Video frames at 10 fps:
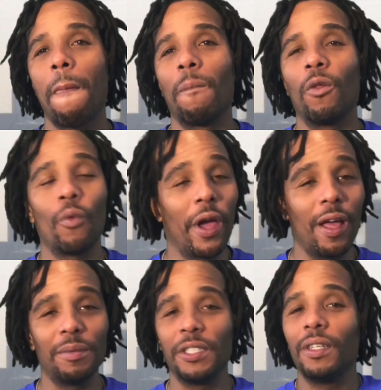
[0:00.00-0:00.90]
The
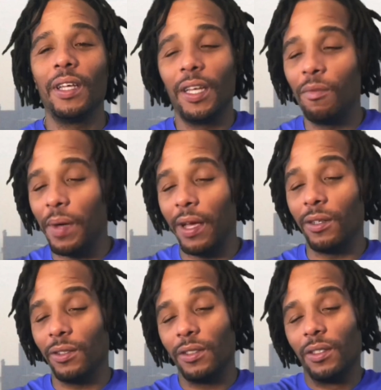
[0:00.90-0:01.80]
Rams and the
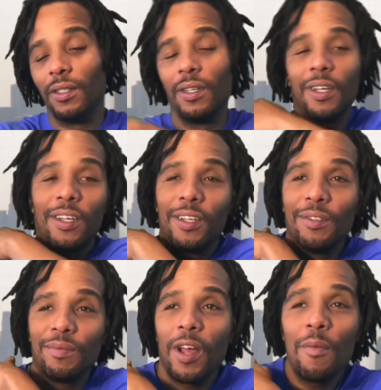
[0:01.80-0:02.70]
Bengals.
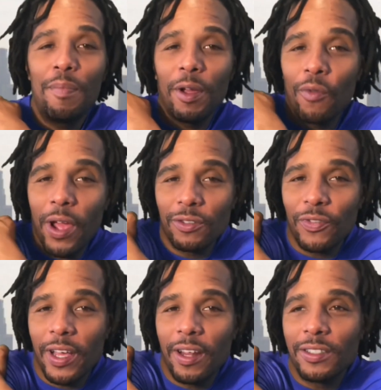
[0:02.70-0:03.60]
I'm a big Rams
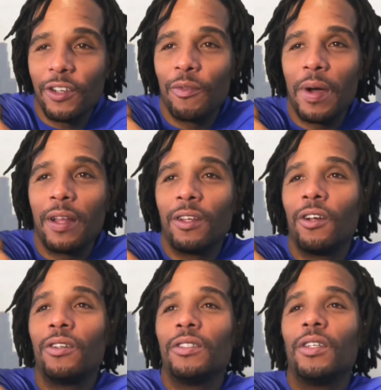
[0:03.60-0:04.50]
fan, as everybody
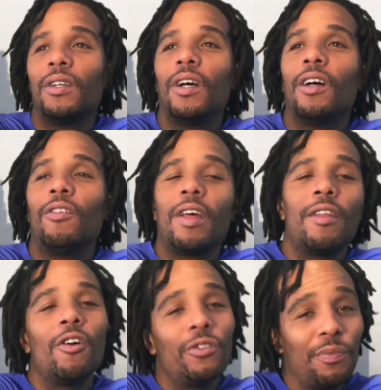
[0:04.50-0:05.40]
knows that
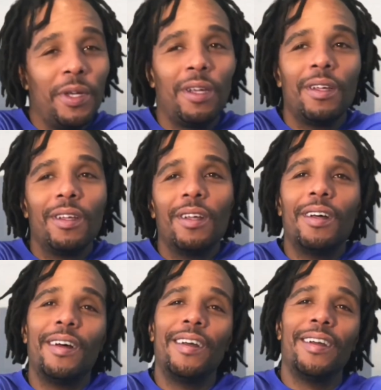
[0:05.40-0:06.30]
knows me.
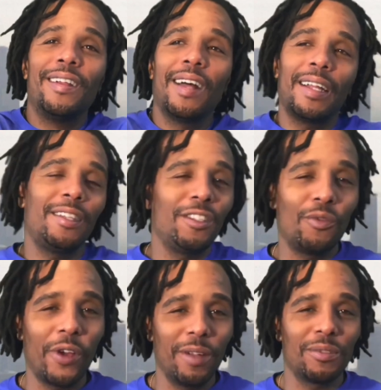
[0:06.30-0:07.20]
I think the
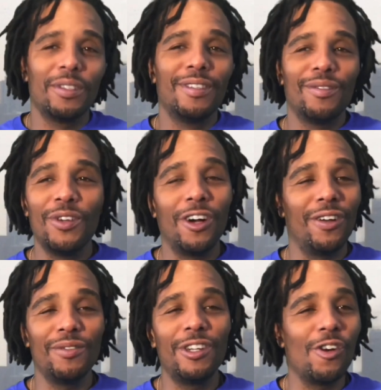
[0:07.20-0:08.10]
Rams. We're
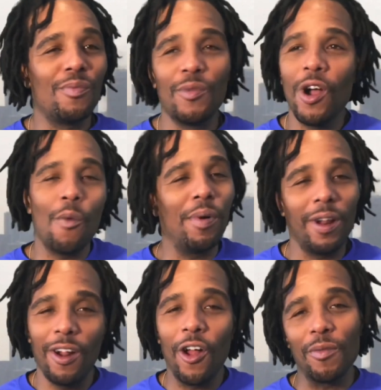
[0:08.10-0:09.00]
gonna put
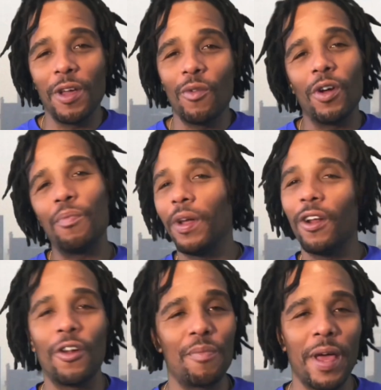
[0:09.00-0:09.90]
it on them, yo. We're gonna put it
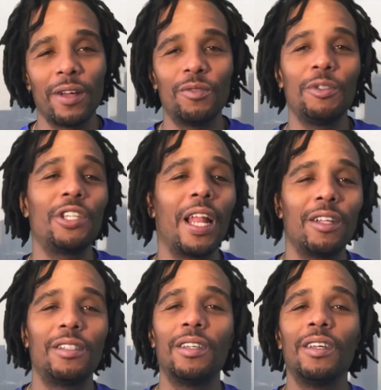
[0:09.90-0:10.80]
on the Bengals. But shout
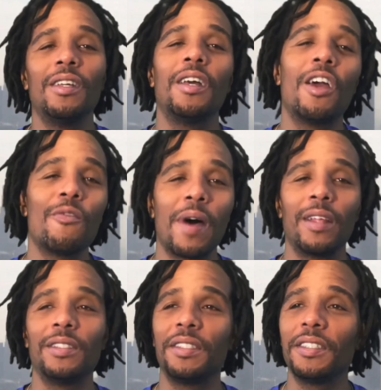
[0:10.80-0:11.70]
out to
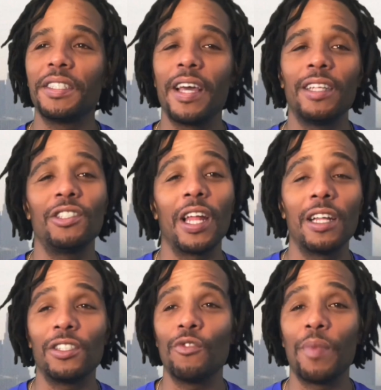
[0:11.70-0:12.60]
everybody in Cincinnati. Shout
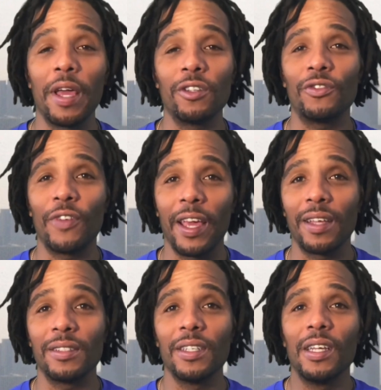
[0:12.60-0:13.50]
out to the Bengals fans.